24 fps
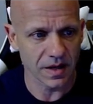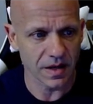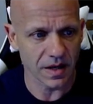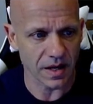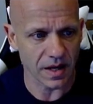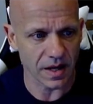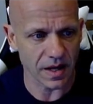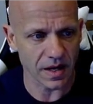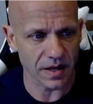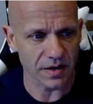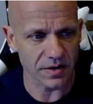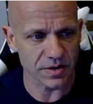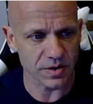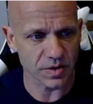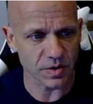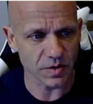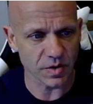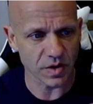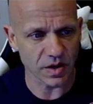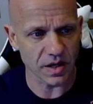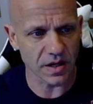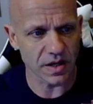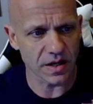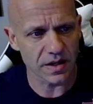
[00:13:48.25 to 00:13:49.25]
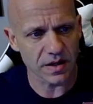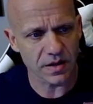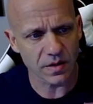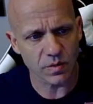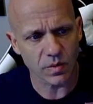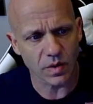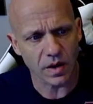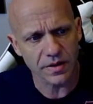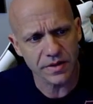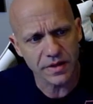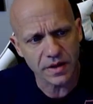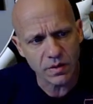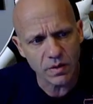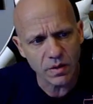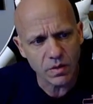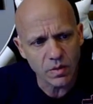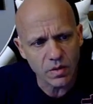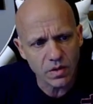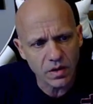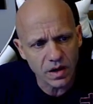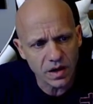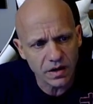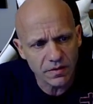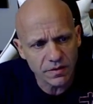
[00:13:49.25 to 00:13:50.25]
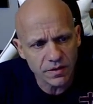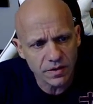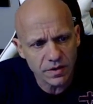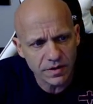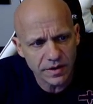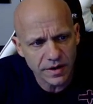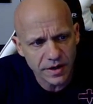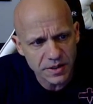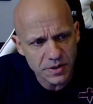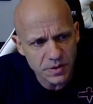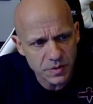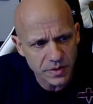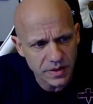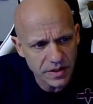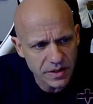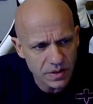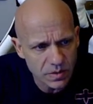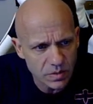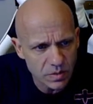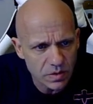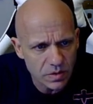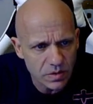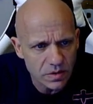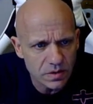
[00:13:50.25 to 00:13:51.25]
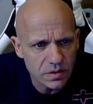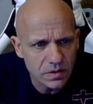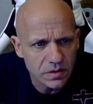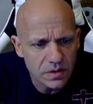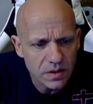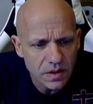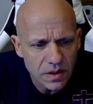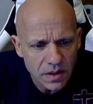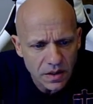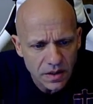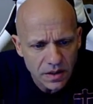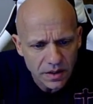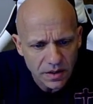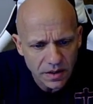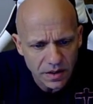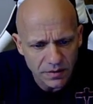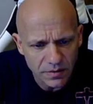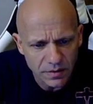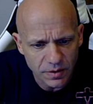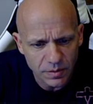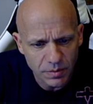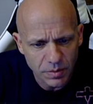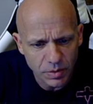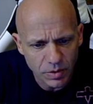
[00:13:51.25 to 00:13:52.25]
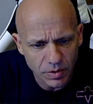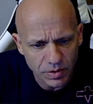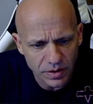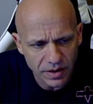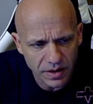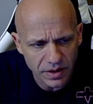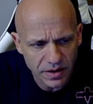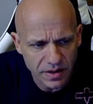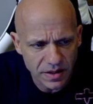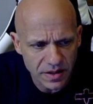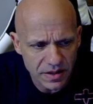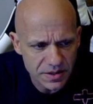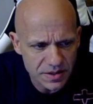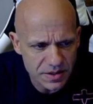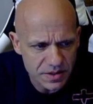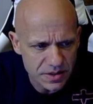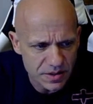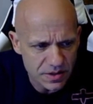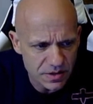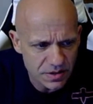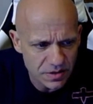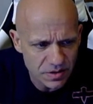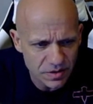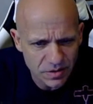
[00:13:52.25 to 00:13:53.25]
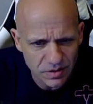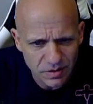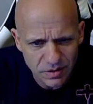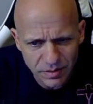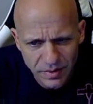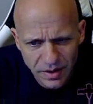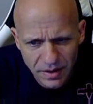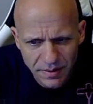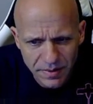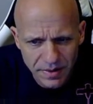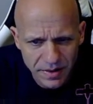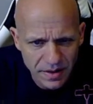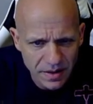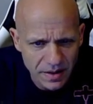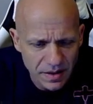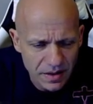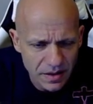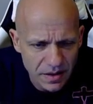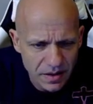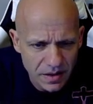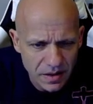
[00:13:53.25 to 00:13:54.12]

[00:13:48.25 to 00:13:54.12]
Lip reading: And so I think what we'll cover next week, we'll cover porting this to maybe